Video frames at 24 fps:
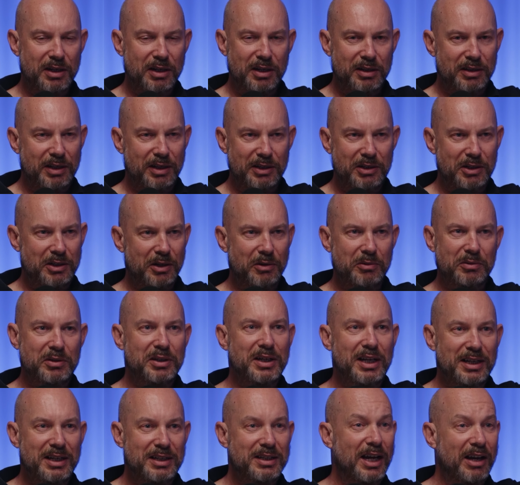then you don't
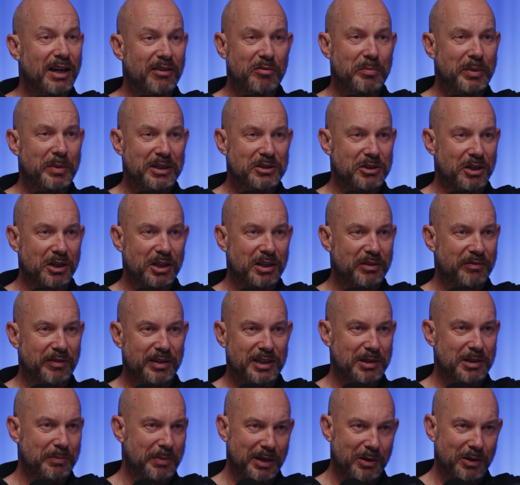need to have a big chunk of it
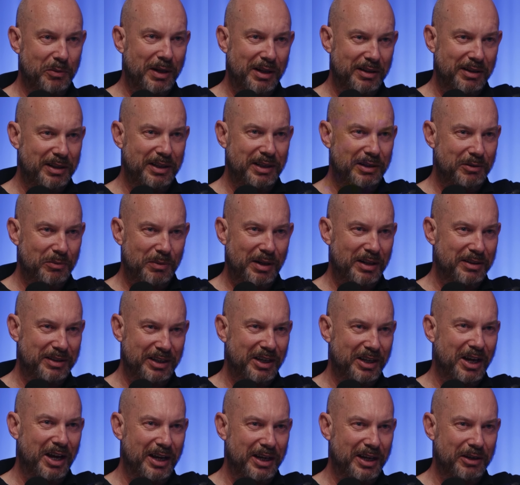to be a wealthy
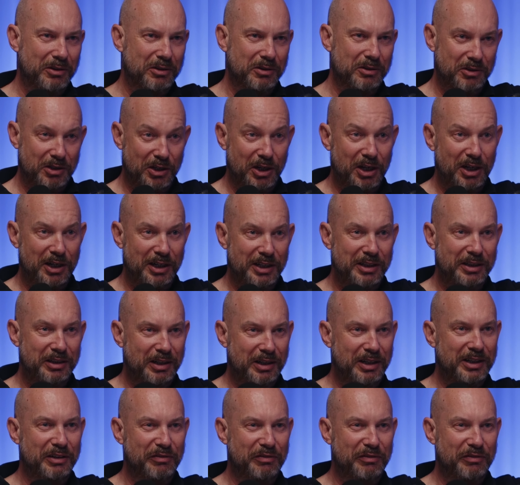guy or girl in the